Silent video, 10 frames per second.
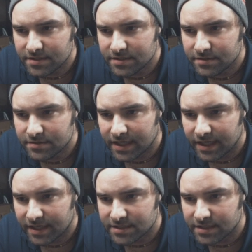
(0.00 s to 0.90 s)
to do a
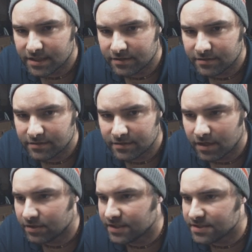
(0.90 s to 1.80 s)
cash out,
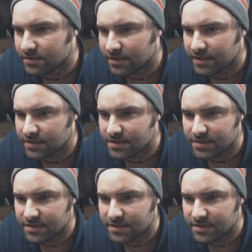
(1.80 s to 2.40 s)
let's go ahead and